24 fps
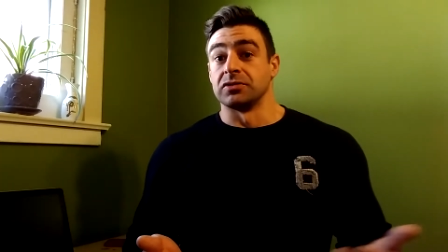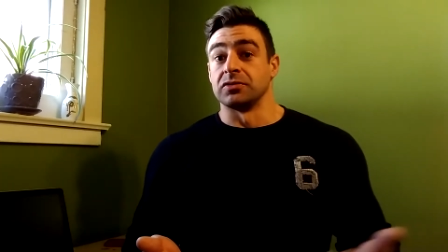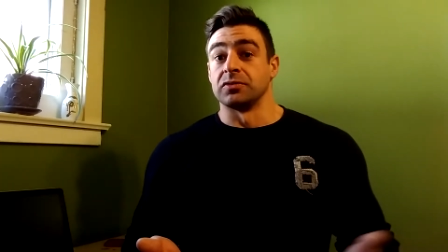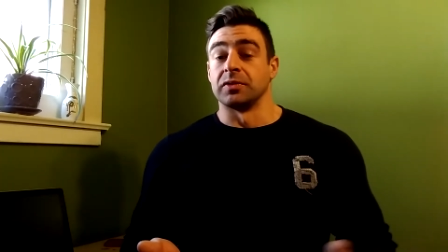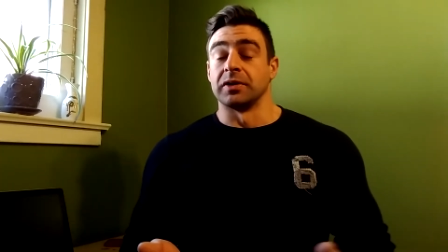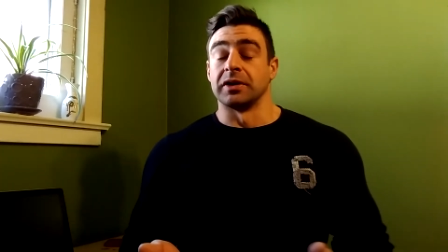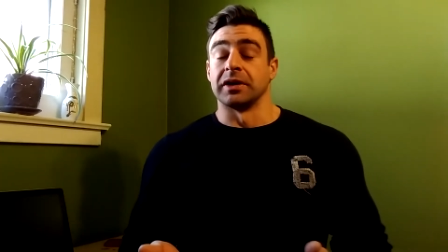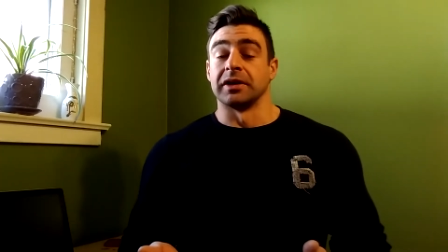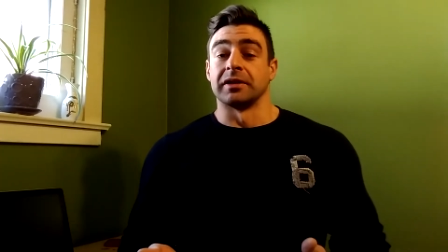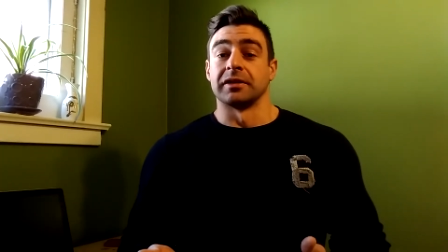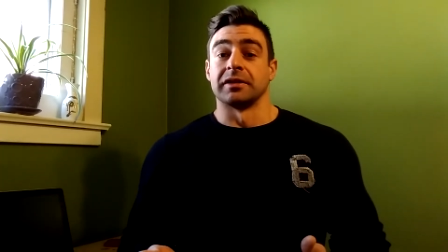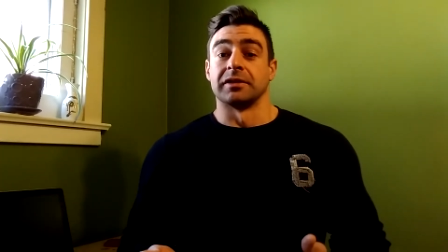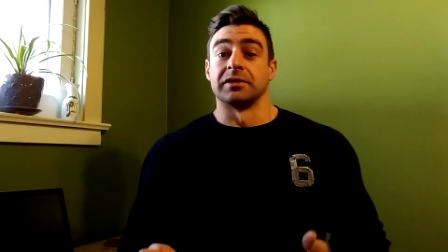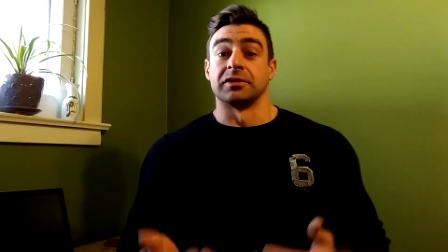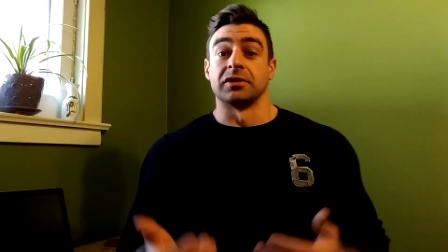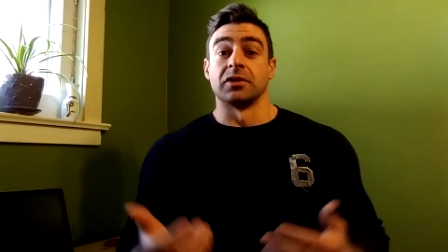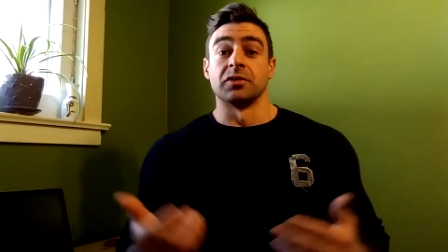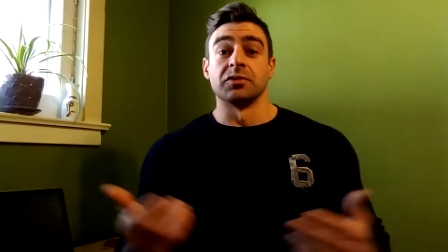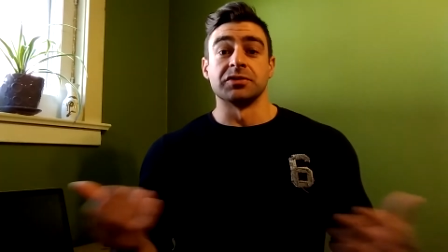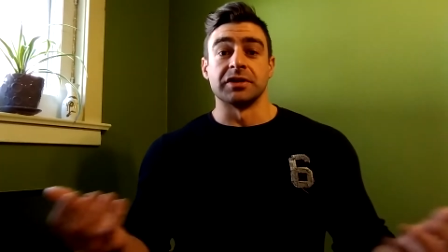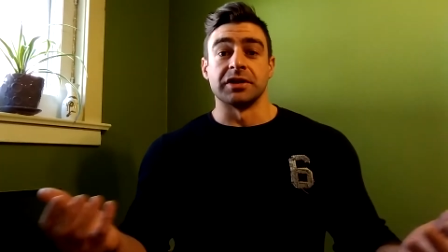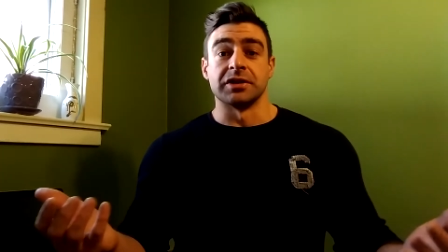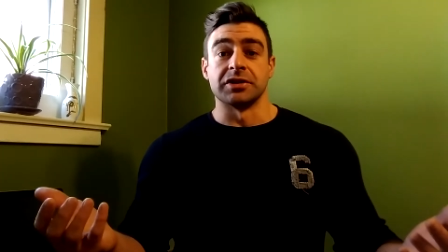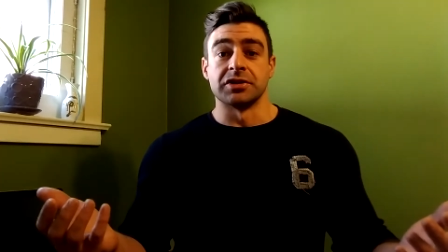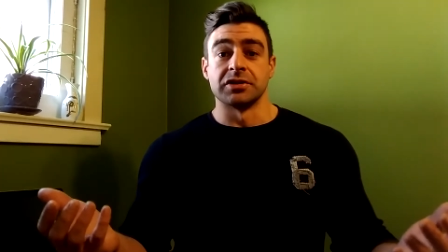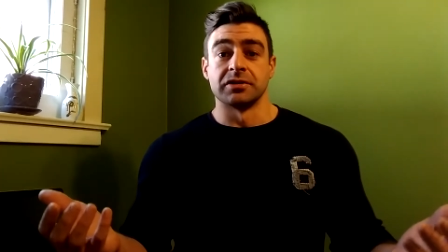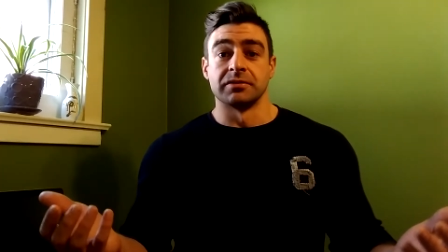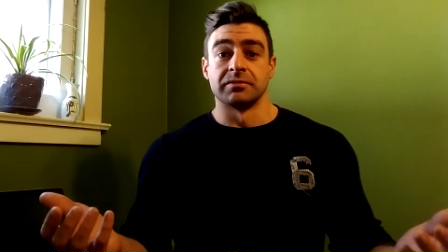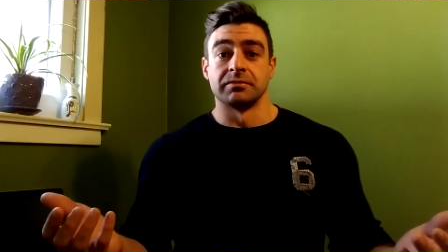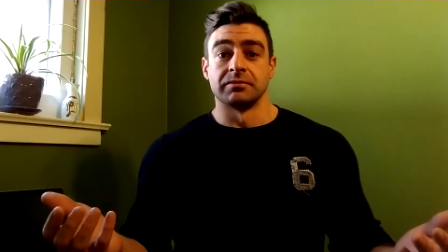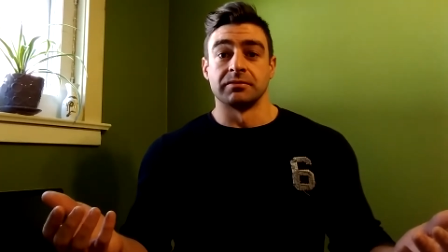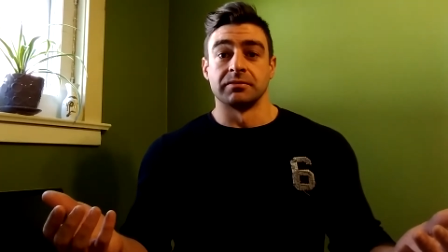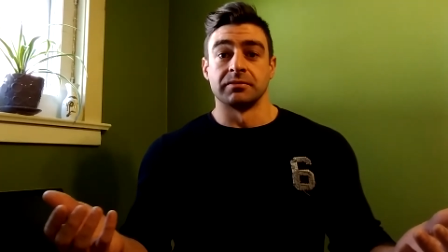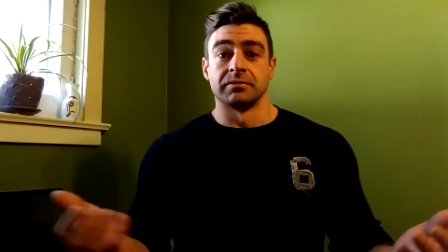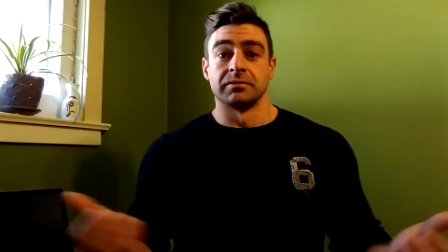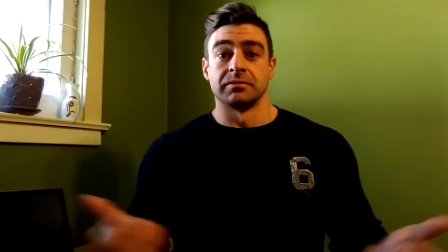with dosage,
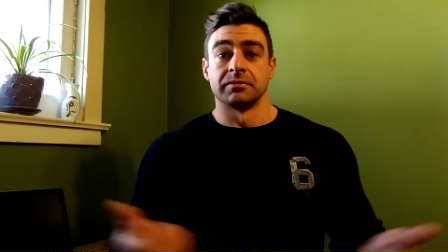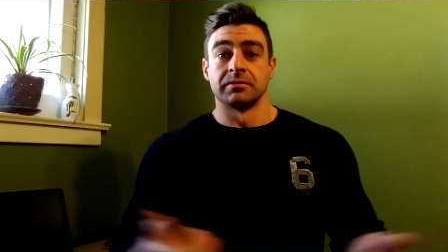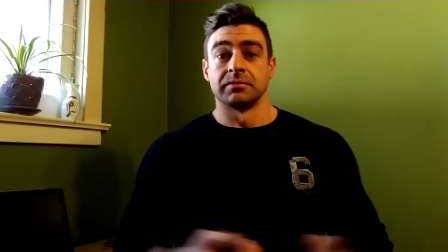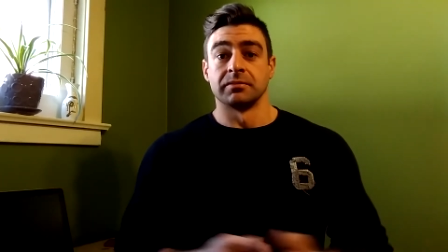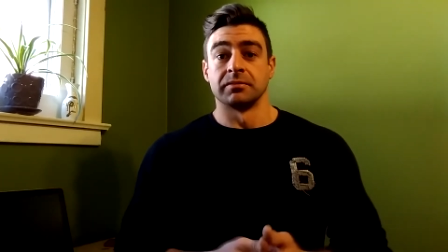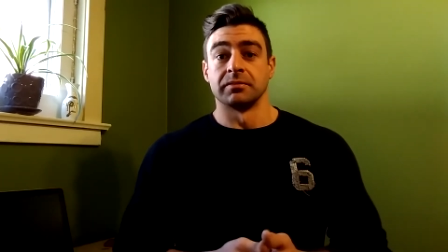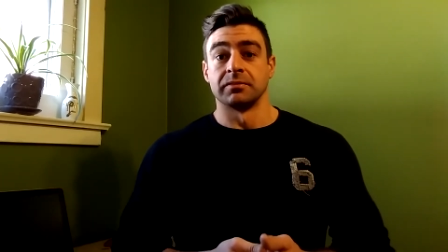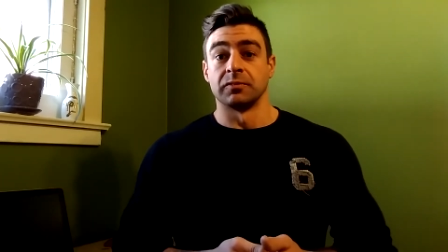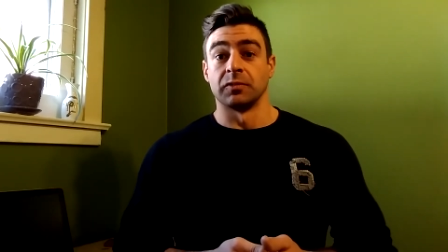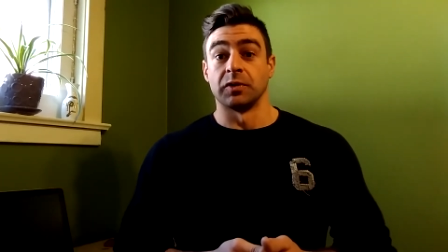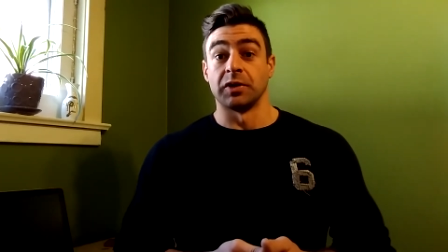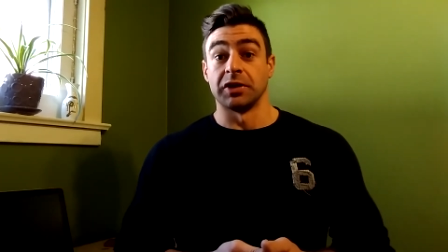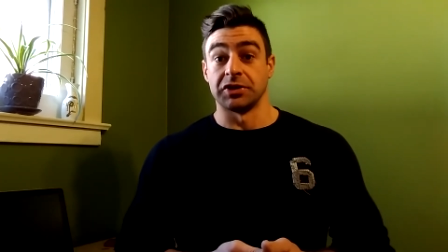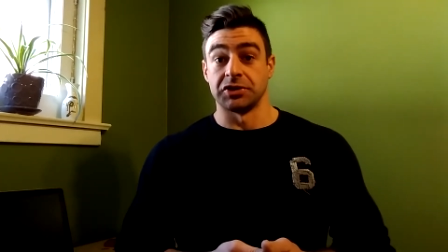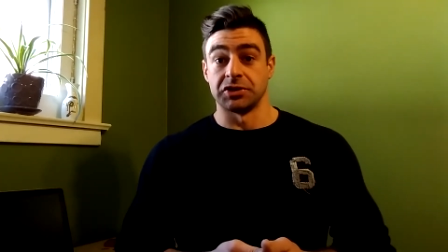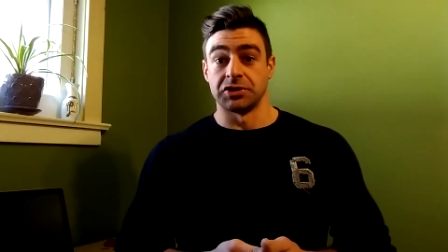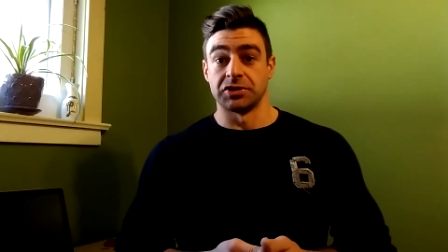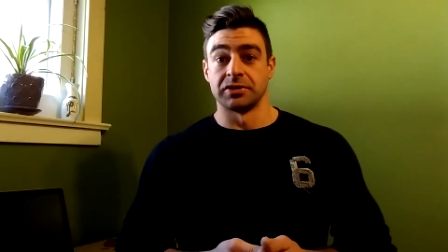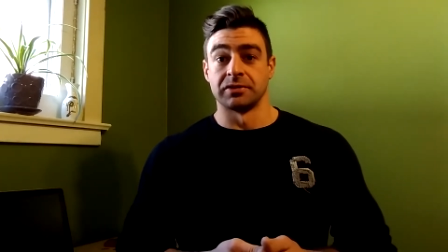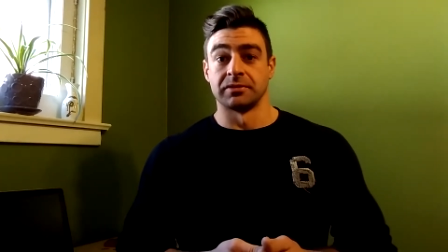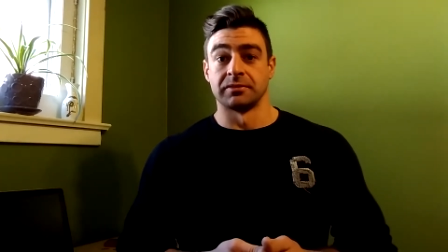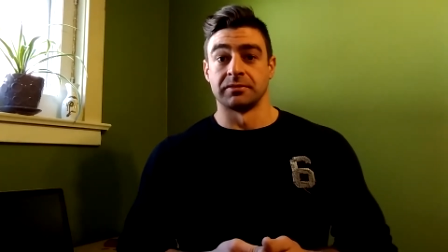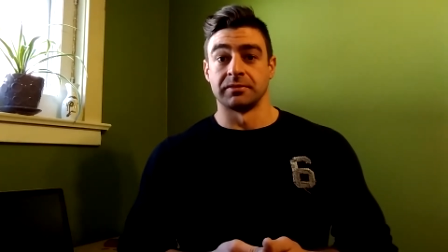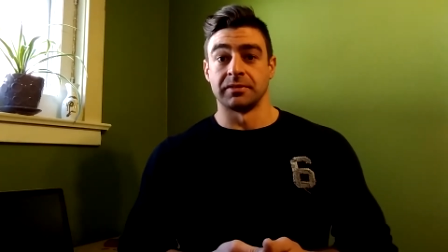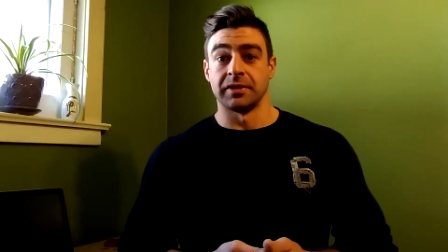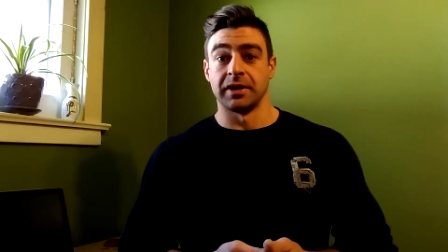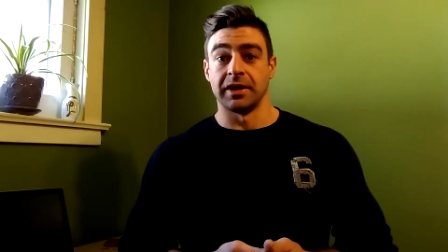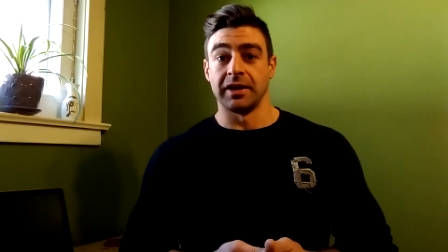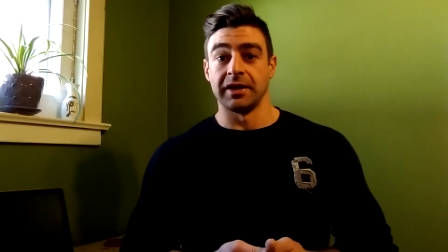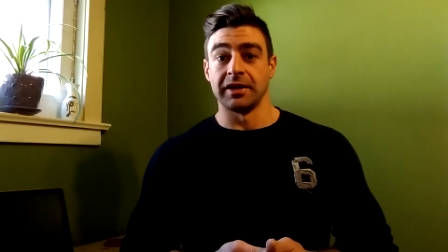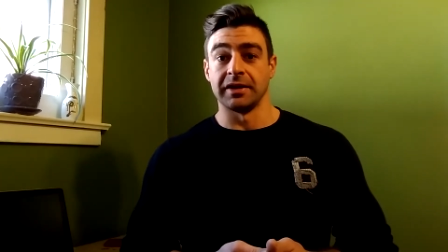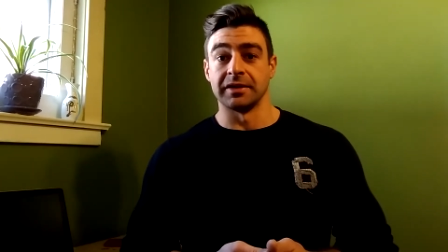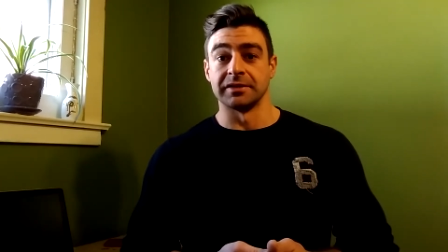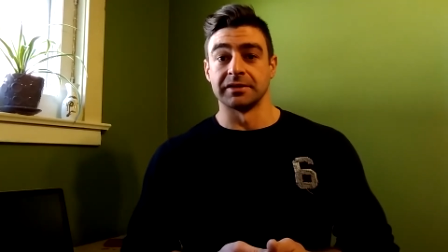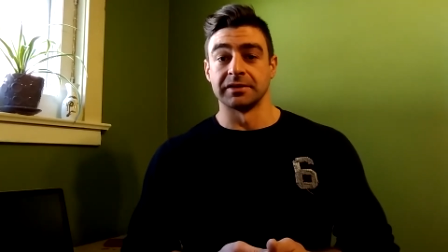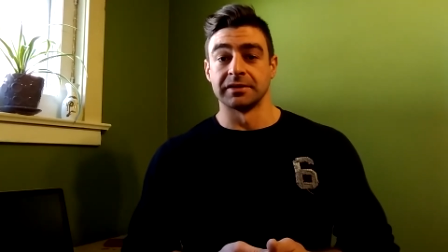which it
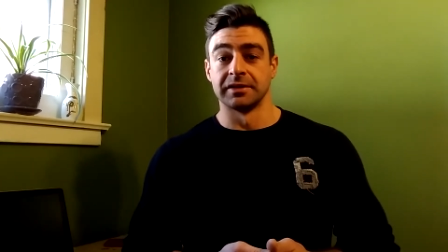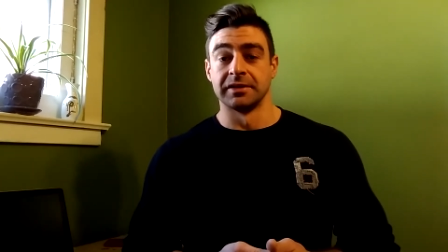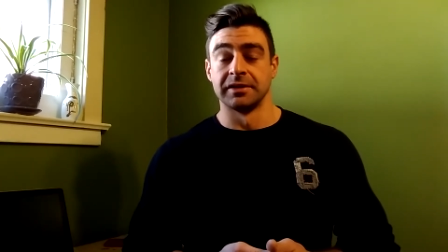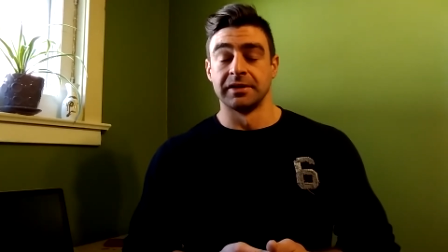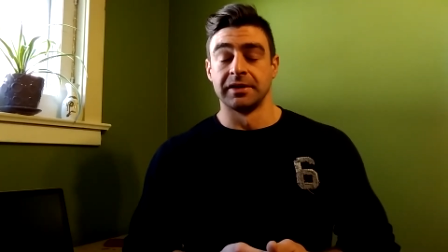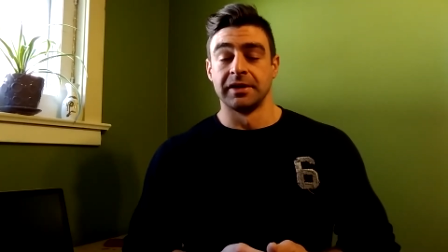is?